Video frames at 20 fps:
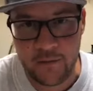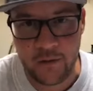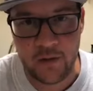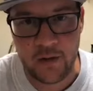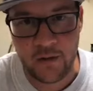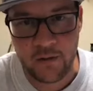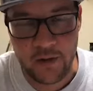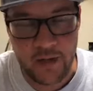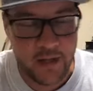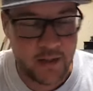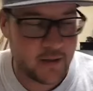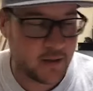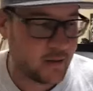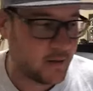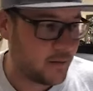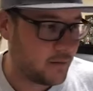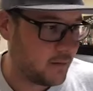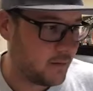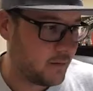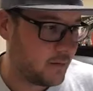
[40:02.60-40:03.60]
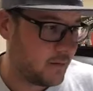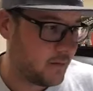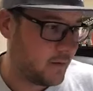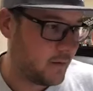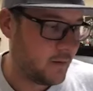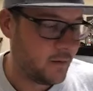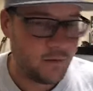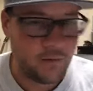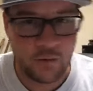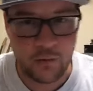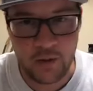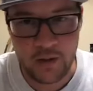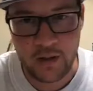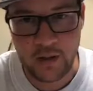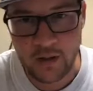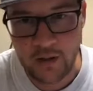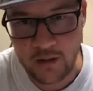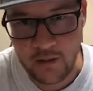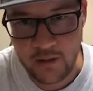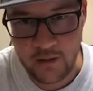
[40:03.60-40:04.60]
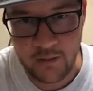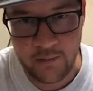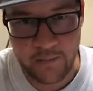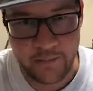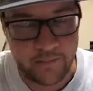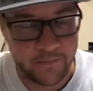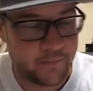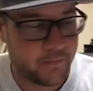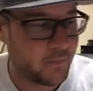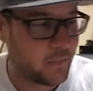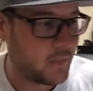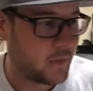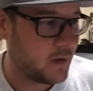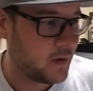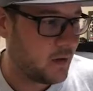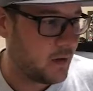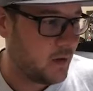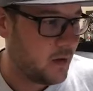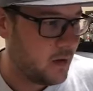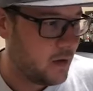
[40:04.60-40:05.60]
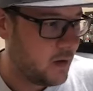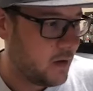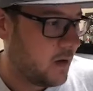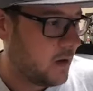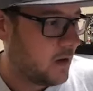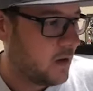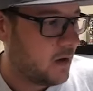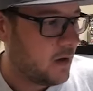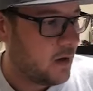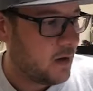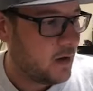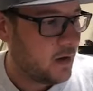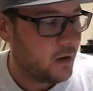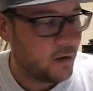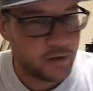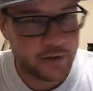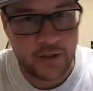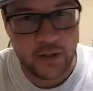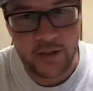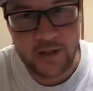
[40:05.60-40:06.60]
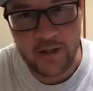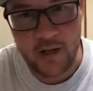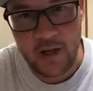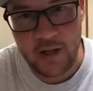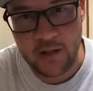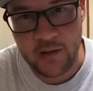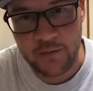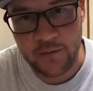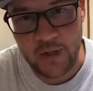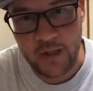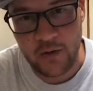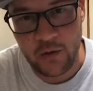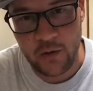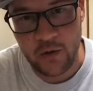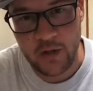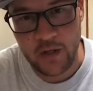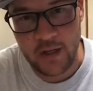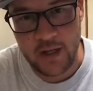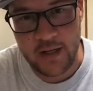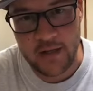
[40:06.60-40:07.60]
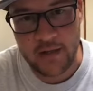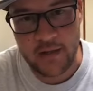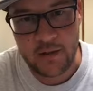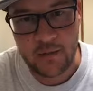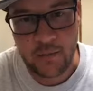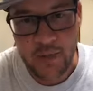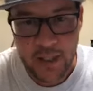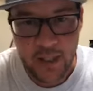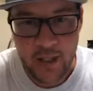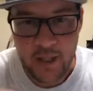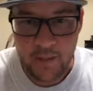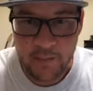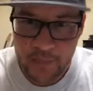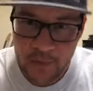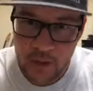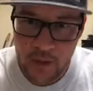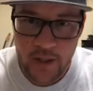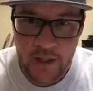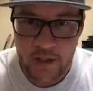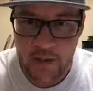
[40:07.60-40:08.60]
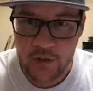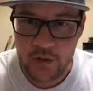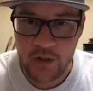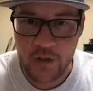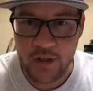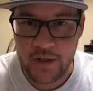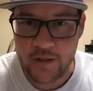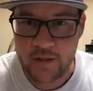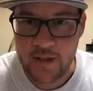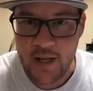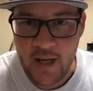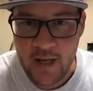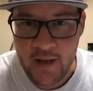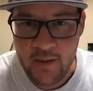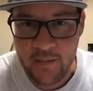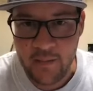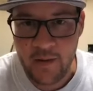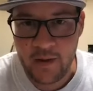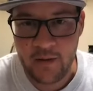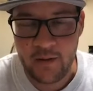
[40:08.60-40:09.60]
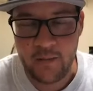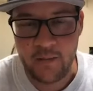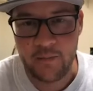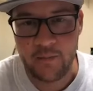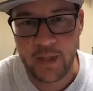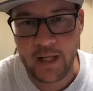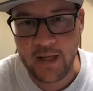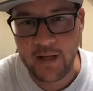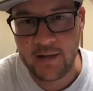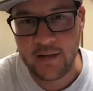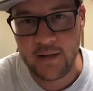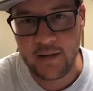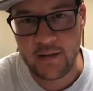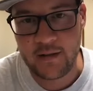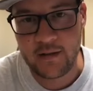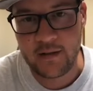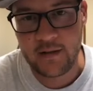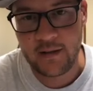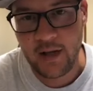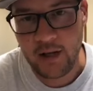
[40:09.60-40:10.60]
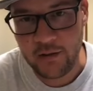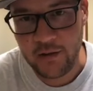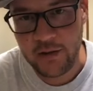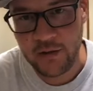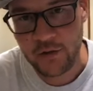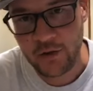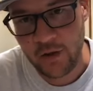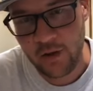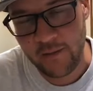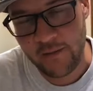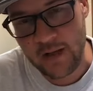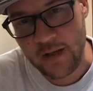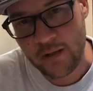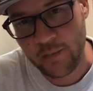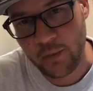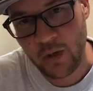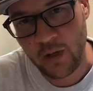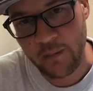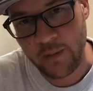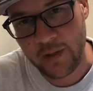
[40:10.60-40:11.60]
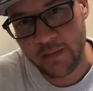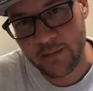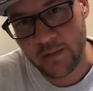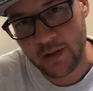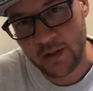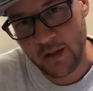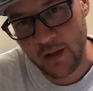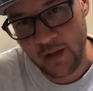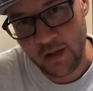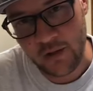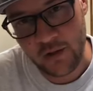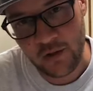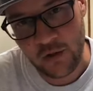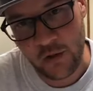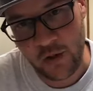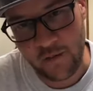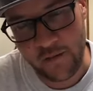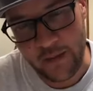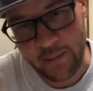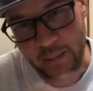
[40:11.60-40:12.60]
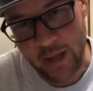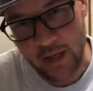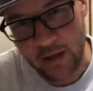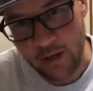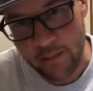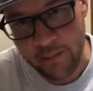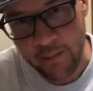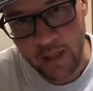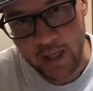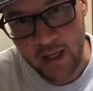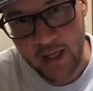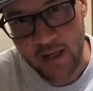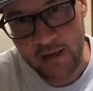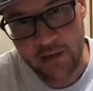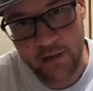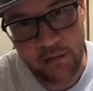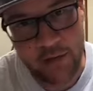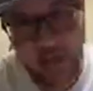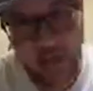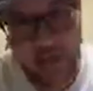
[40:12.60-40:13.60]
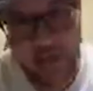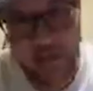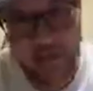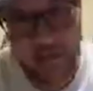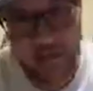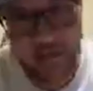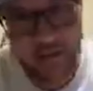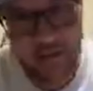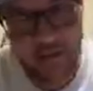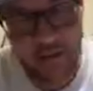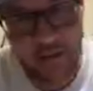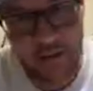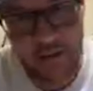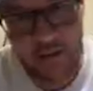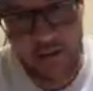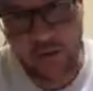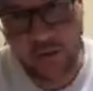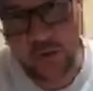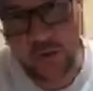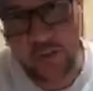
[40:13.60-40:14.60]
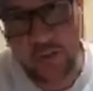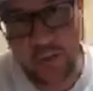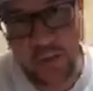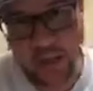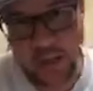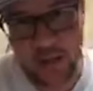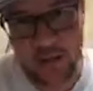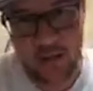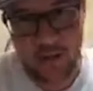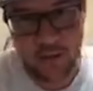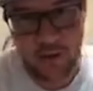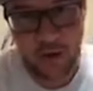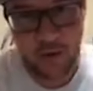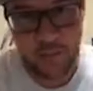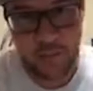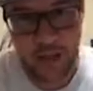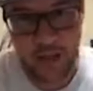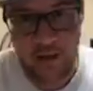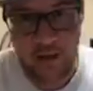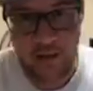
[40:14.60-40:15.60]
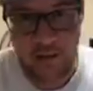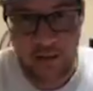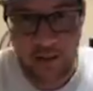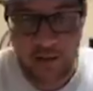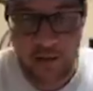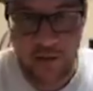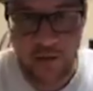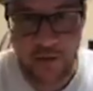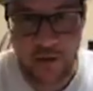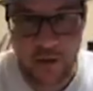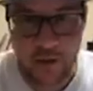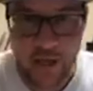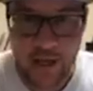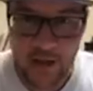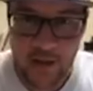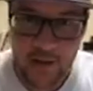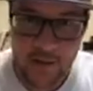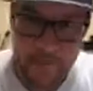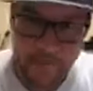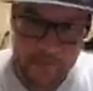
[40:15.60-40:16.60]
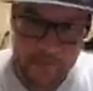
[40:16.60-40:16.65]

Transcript: for no reason. We want to go home. Also, it's hard to find organizers. We keep going to the same places. How do you solve these problems? You solve it by combining the races. you combine Euro B and Euro A.